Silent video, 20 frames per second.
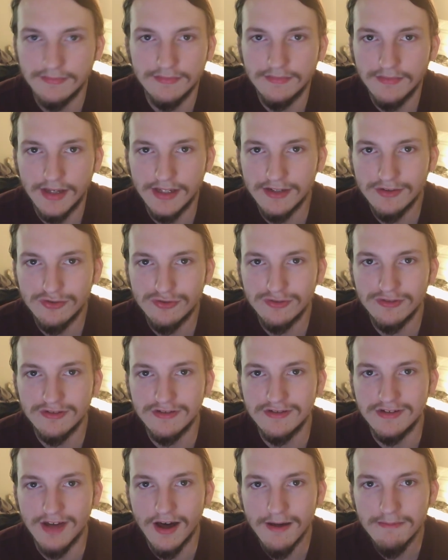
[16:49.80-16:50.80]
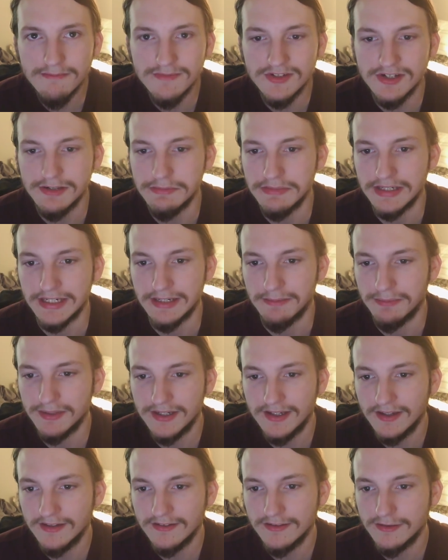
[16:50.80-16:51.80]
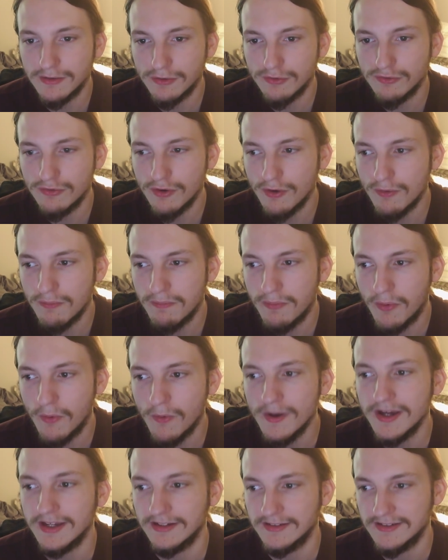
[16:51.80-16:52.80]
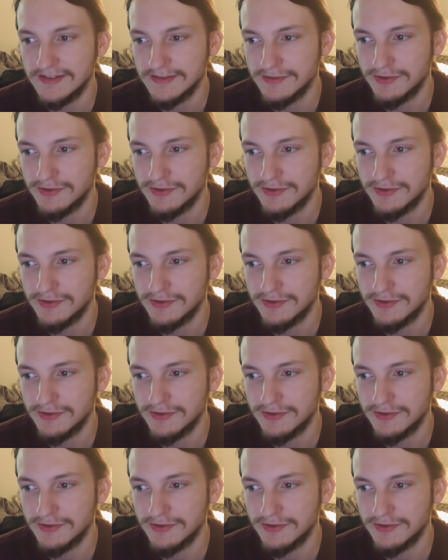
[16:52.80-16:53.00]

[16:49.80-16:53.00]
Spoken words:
And it's just dumb to me, because there's no point